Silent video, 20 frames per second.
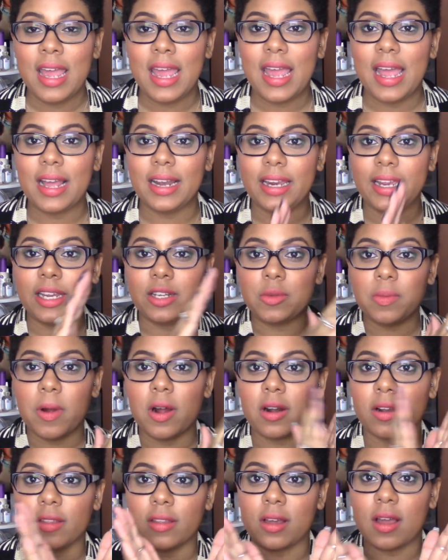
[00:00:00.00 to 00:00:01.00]
And each
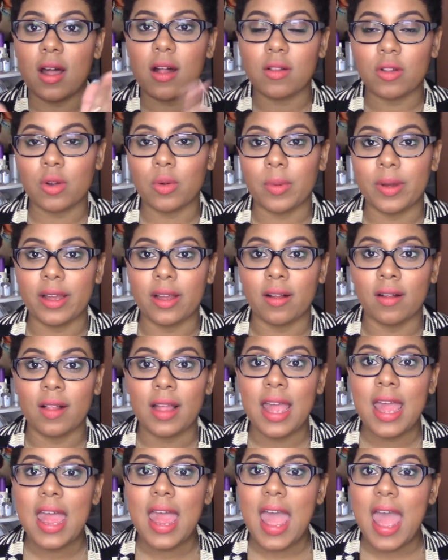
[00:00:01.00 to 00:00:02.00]
part of the color wheel
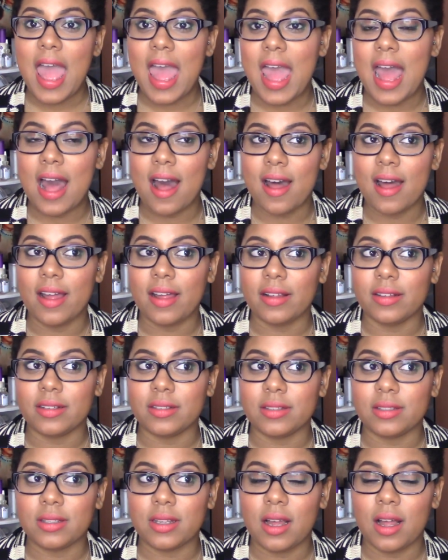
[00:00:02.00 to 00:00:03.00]

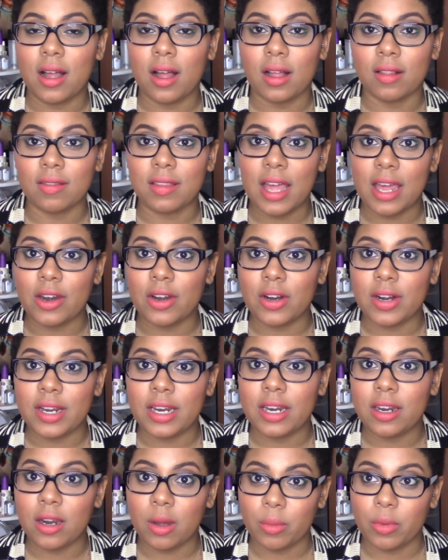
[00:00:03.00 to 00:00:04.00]
has a letter and
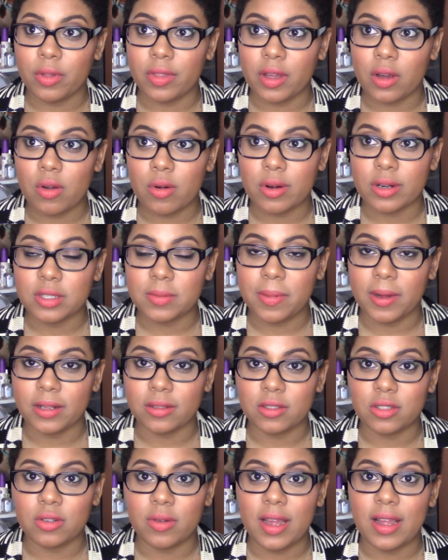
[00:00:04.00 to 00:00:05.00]
a number that
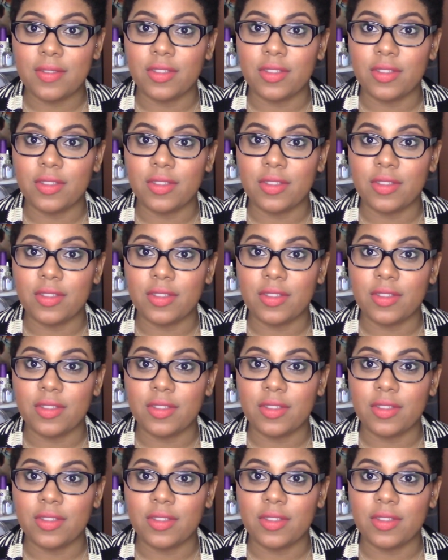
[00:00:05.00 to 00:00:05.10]
corresponds to it.